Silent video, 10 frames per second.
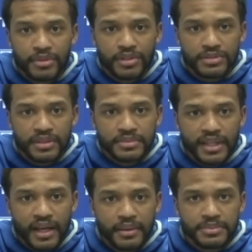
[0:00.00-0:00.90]
You know,
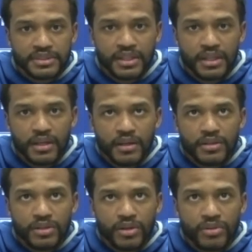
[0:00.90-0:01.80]
sometimes,
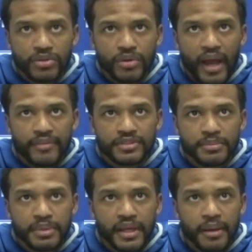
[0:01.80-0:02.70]
you know, you have to
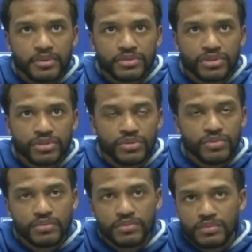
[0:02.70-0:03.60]
be able to